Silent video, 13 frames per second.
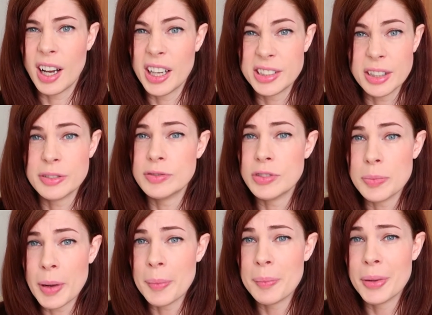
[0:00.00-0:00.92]
I don't
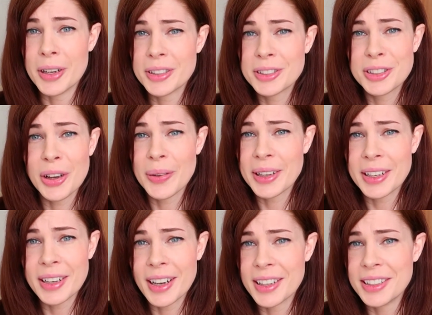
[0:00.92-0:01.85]
remember
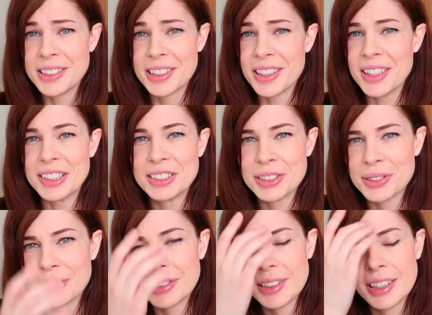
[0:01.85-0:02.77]
going under at
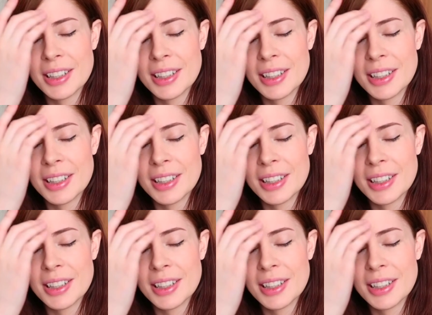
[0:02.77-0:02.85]
all.